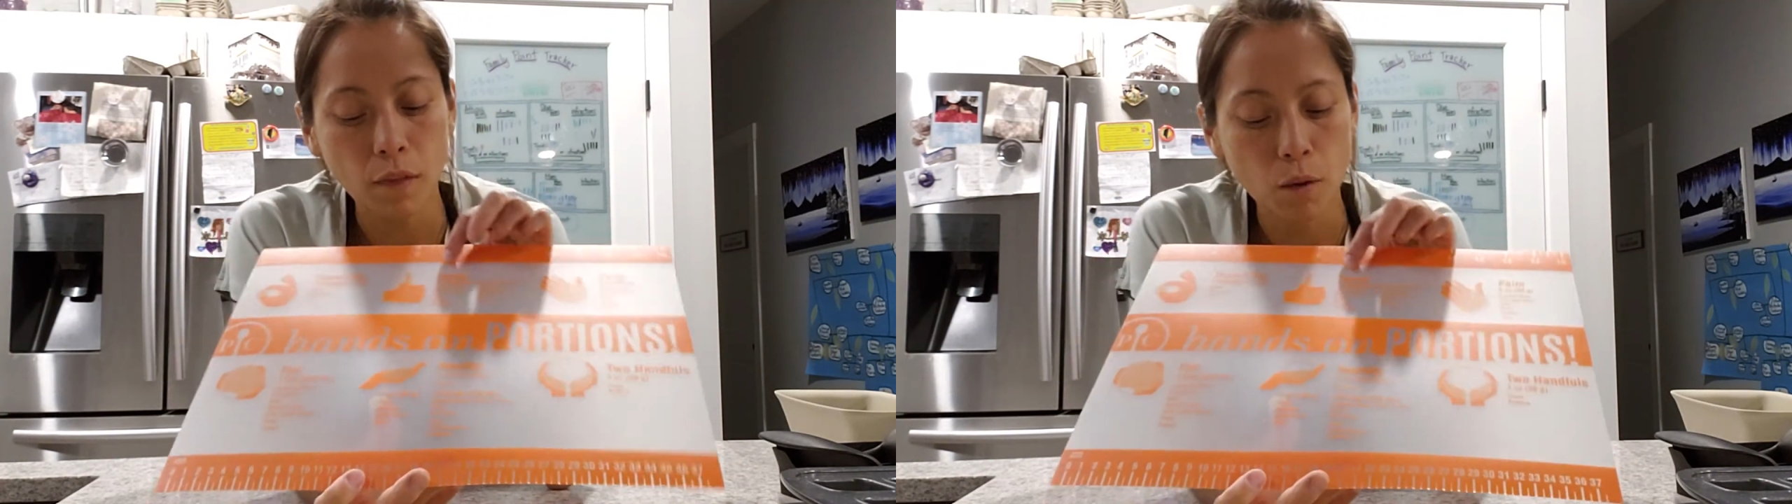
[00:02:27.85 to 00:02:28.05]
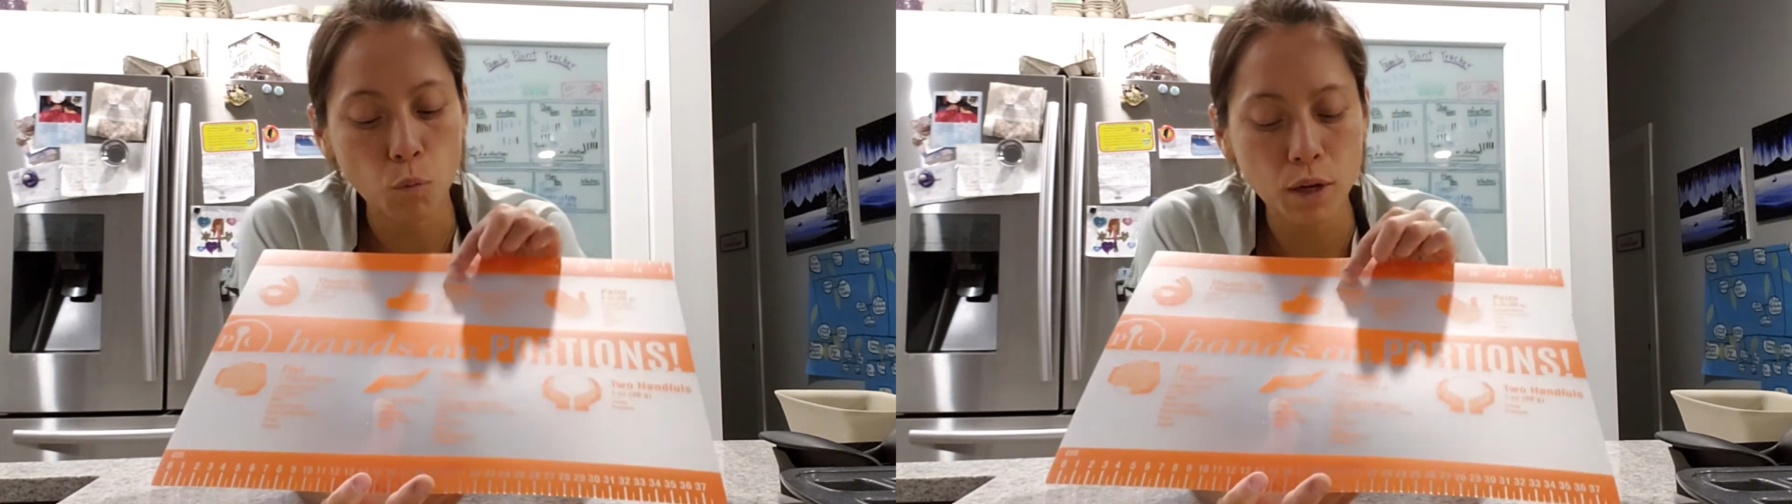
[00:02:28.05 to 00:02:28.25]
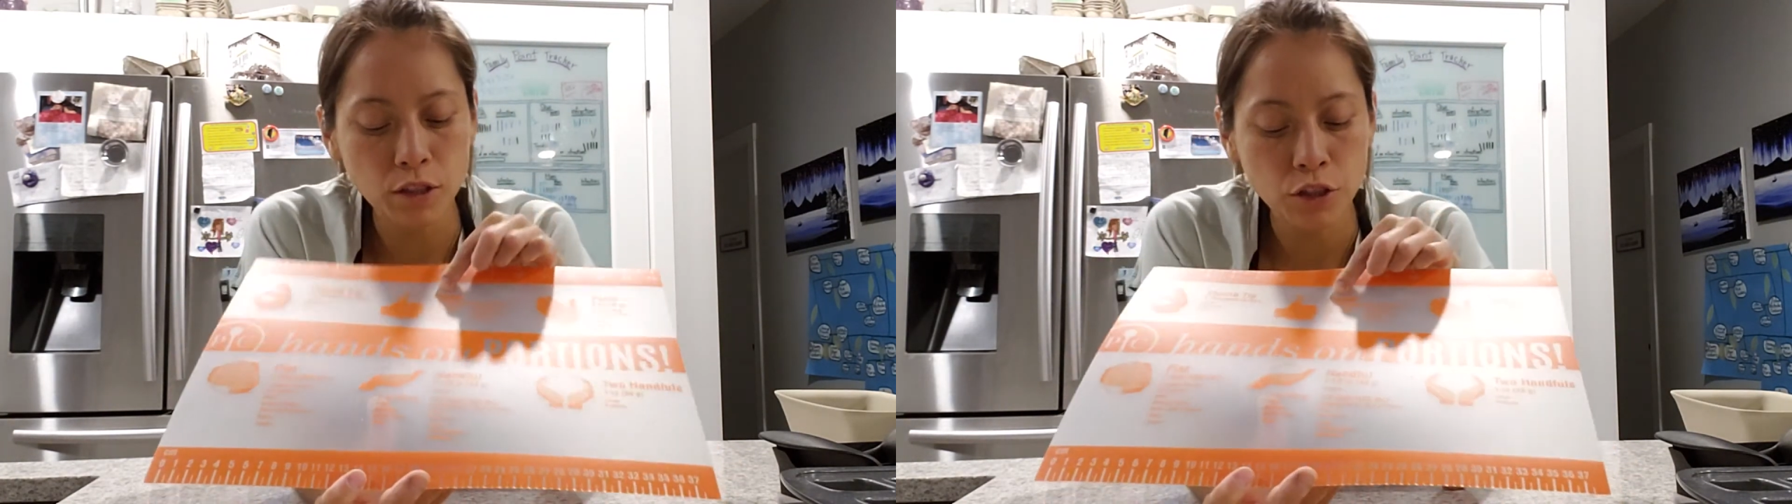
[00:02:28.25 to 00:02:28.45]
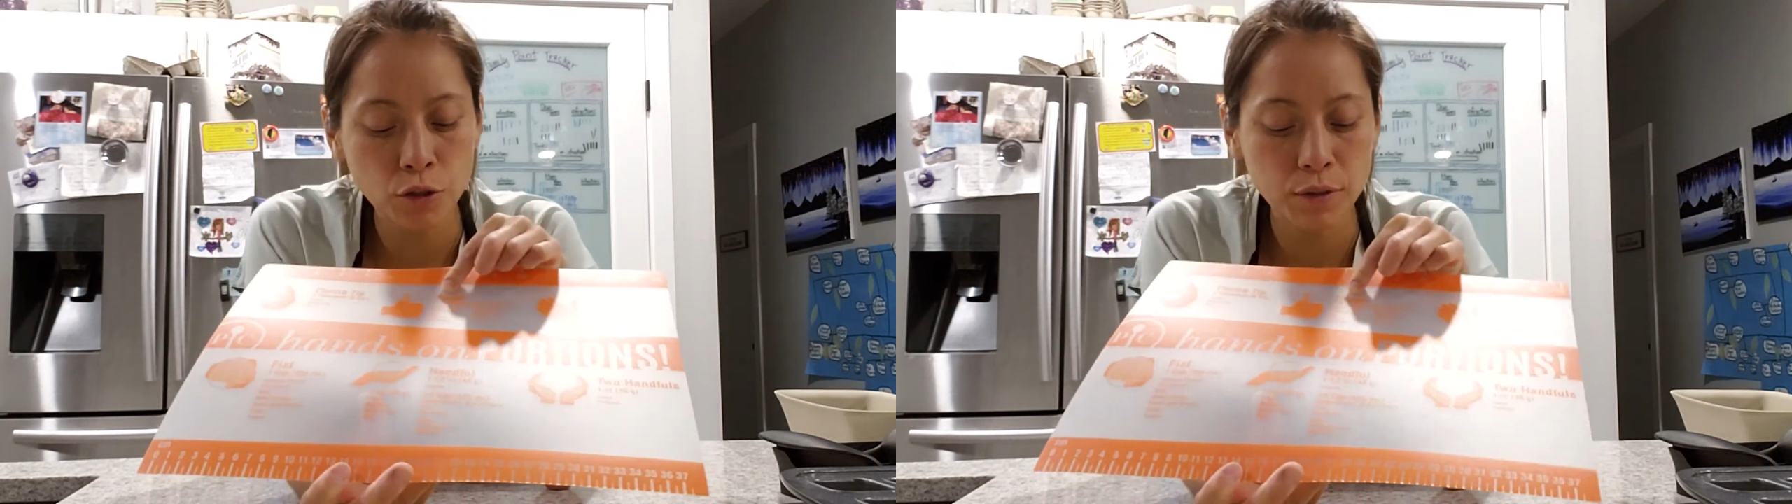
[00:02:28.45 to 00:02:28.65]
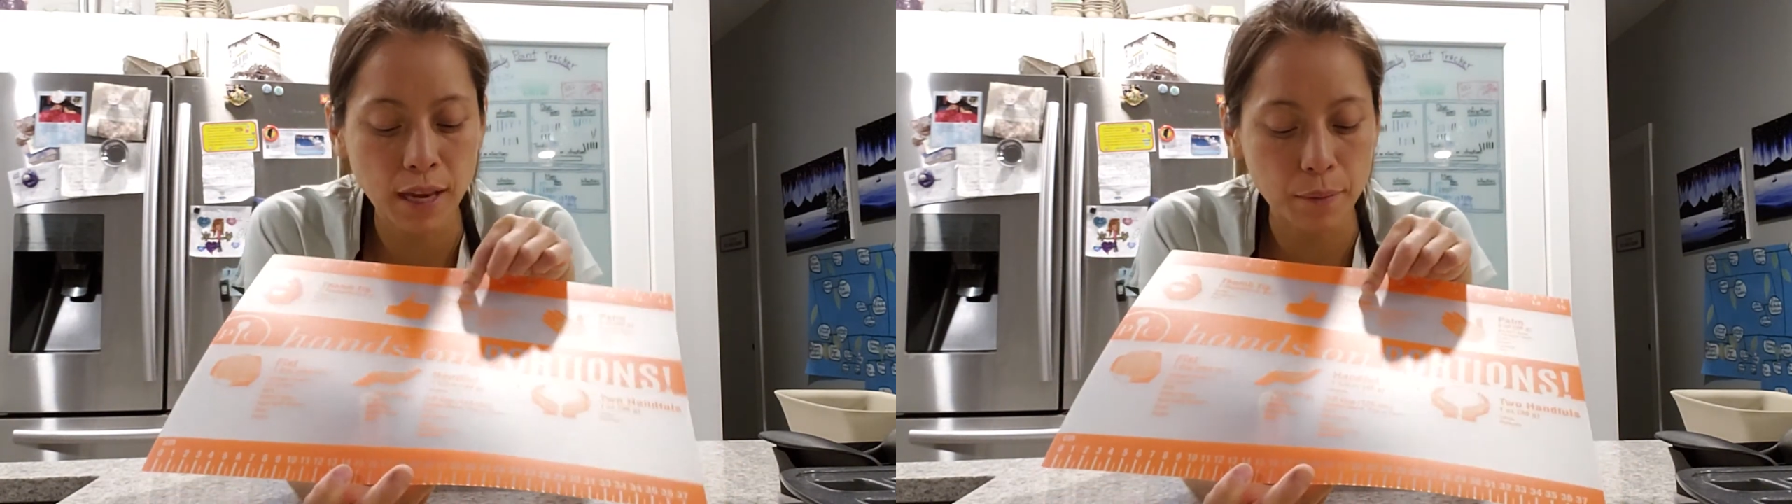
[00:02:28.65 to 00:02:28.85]
1 to
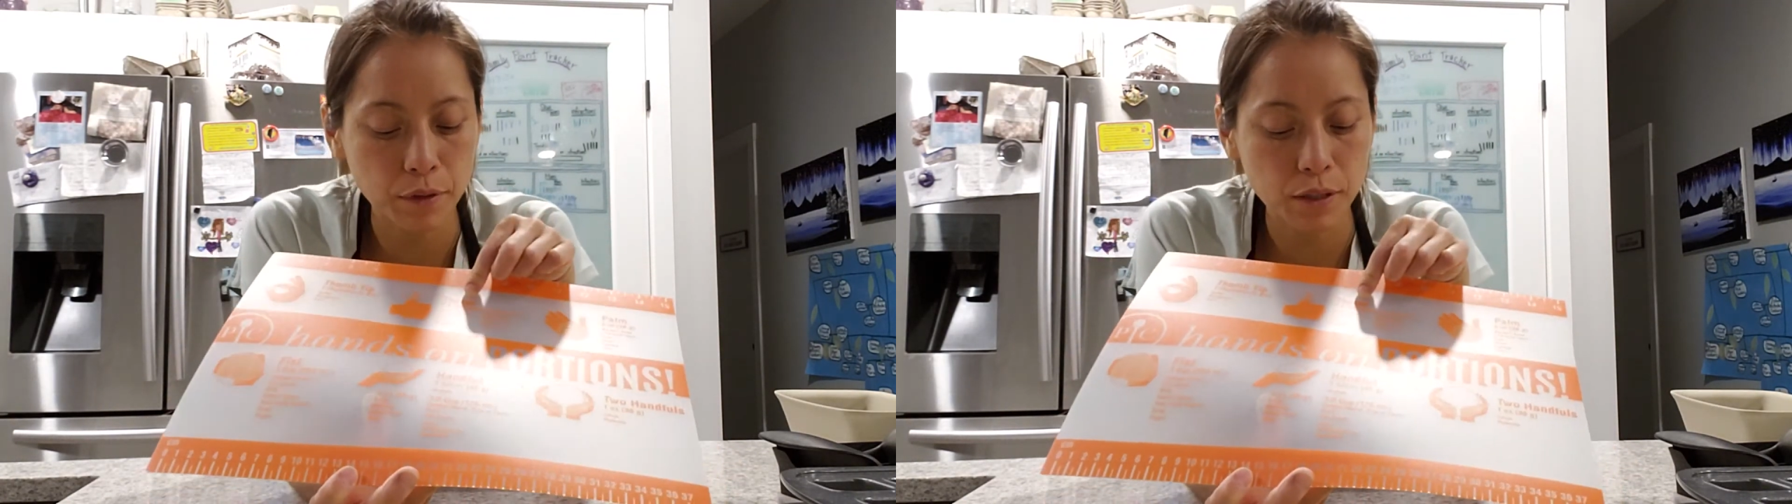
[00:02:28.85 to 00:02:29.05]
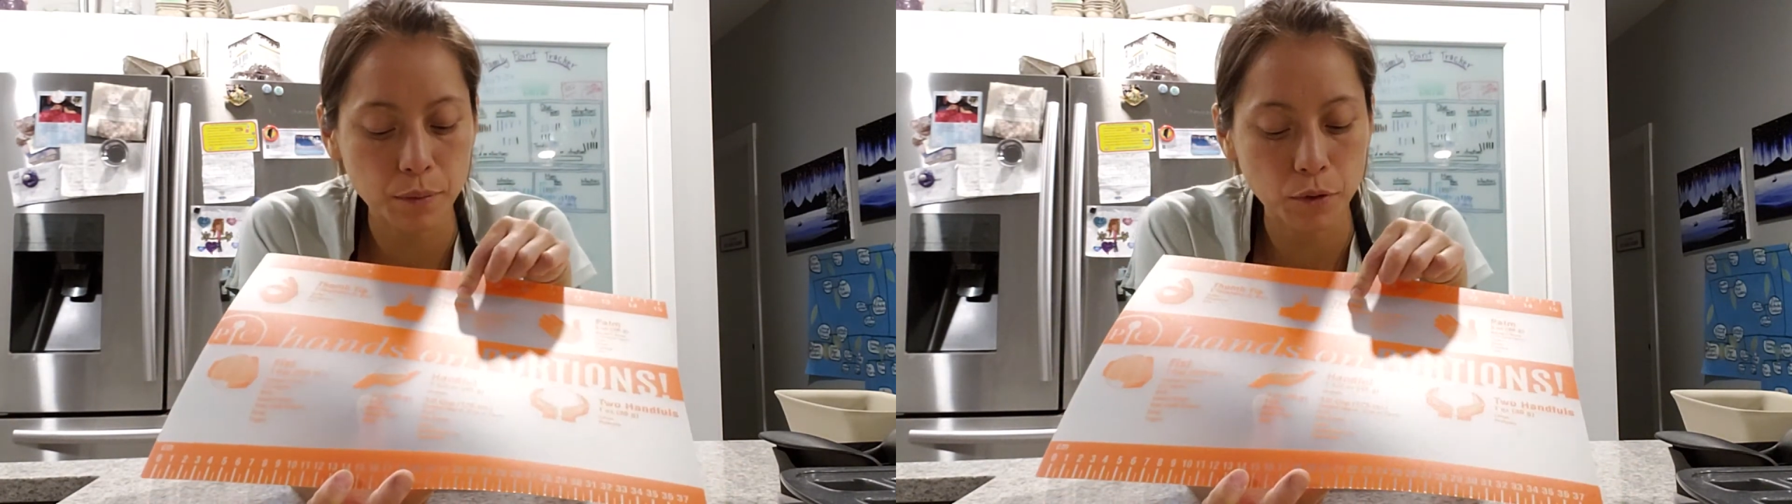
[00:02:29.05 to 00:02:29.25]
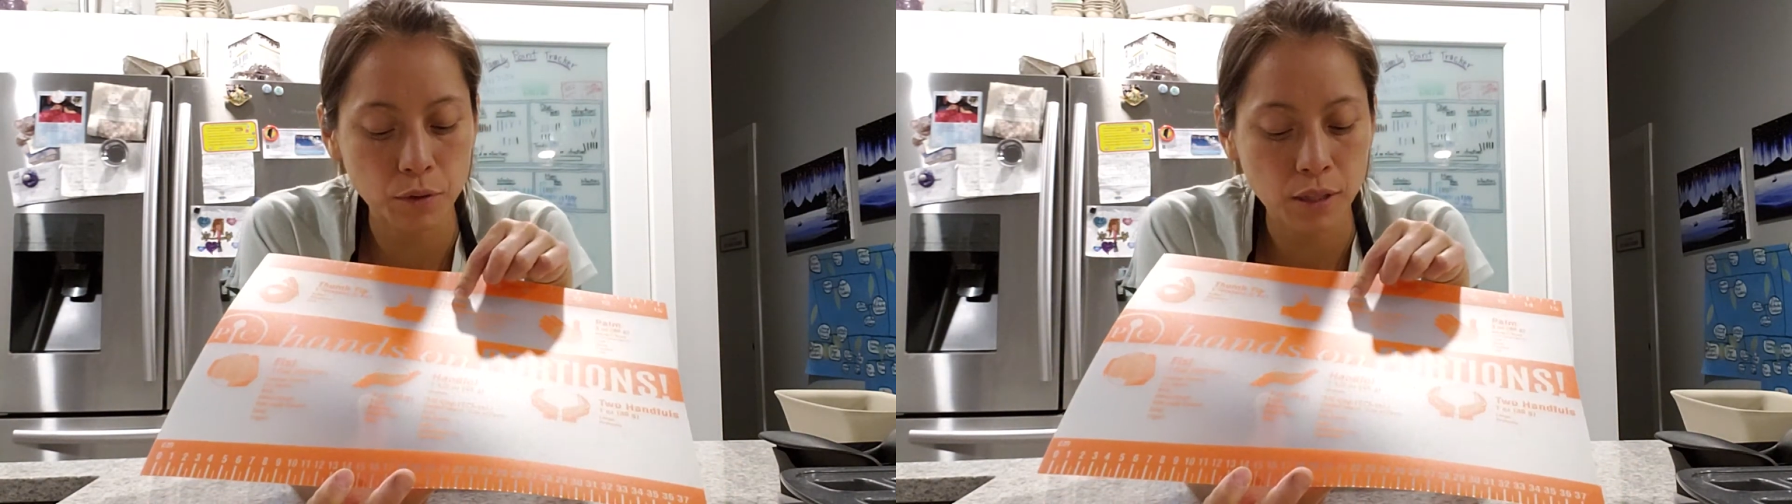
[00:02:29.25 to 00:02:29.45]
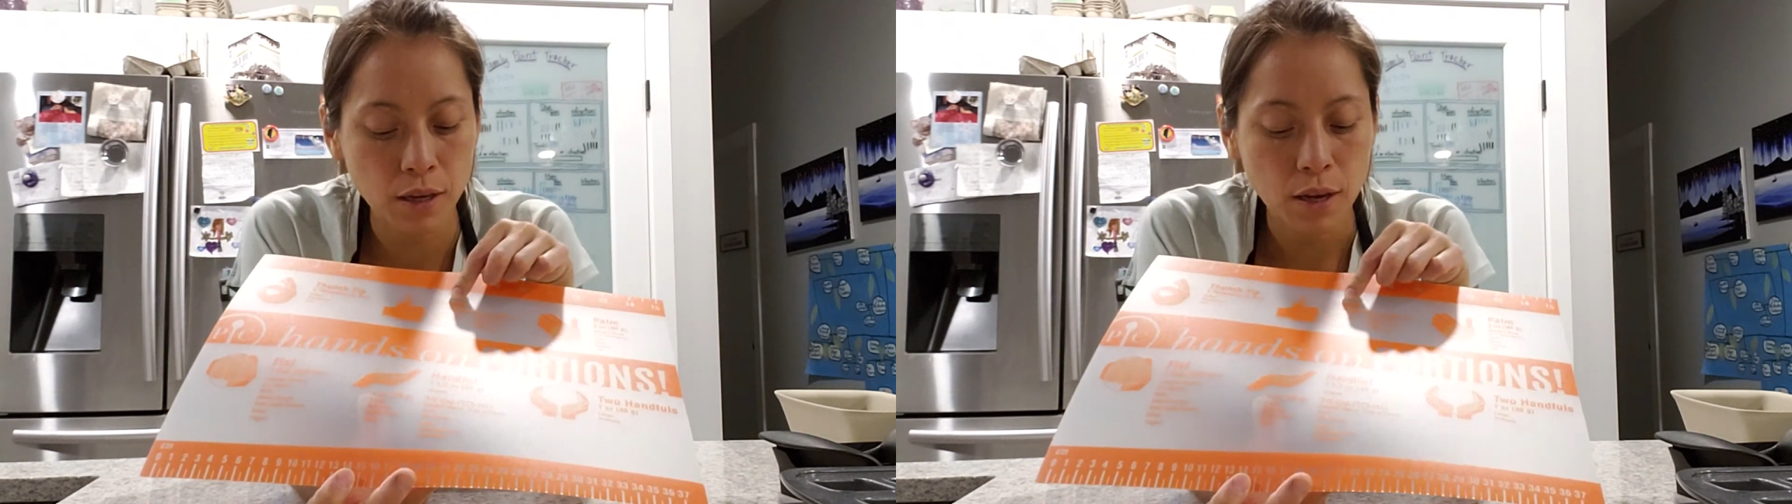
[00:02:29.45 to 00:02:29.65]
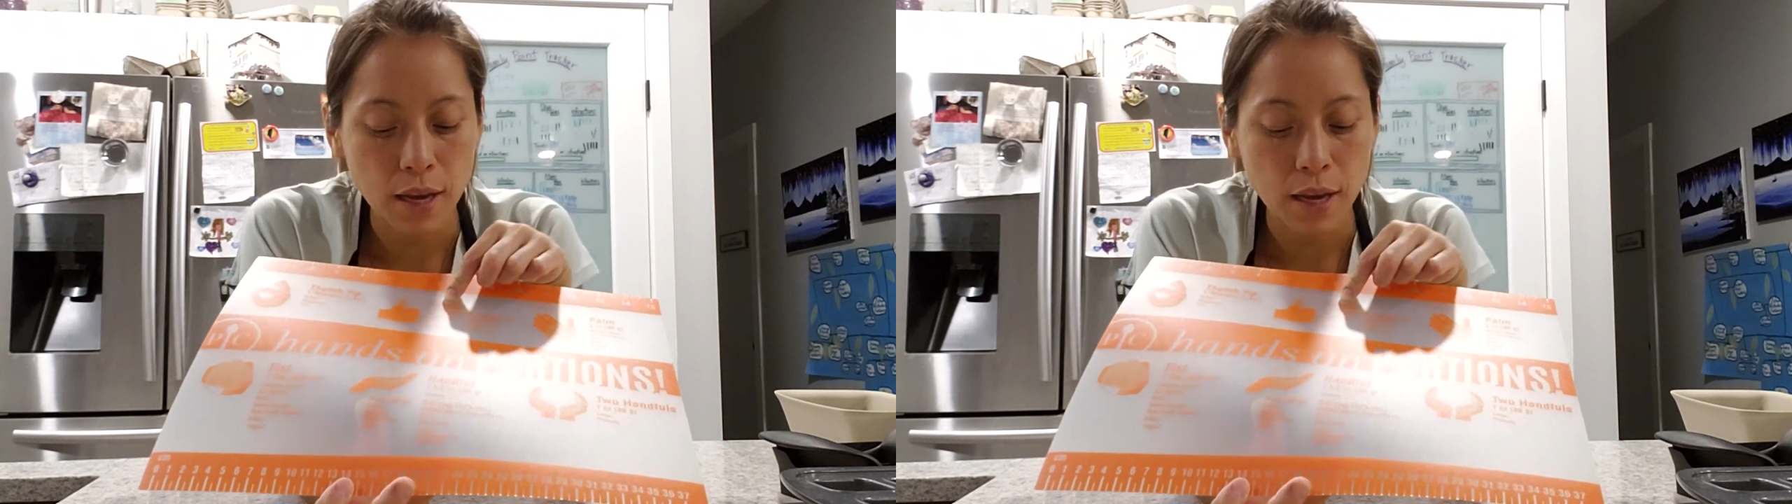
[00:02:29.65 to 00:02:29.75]
2 tablespoons